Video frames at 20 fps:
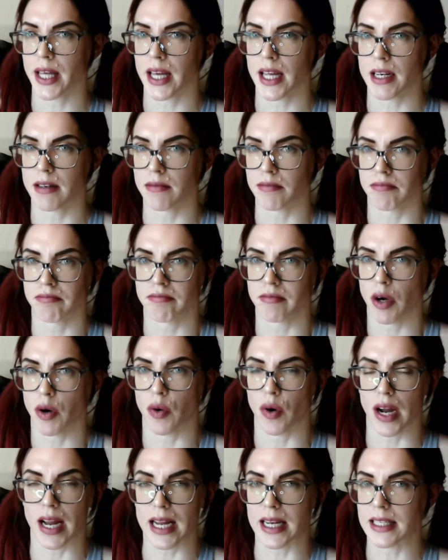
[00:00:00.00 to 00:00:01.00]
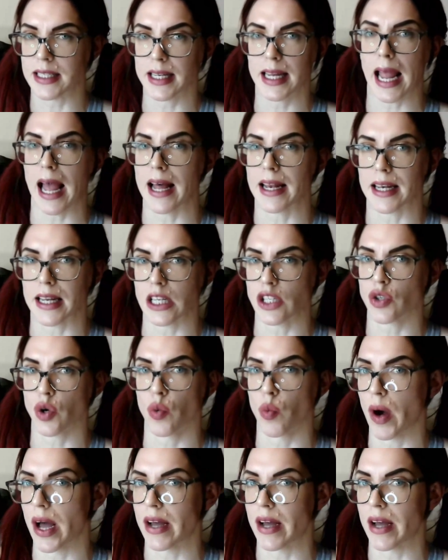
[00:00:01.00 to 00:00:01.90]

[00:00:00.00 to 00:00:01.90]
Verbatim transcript: then or eat candies or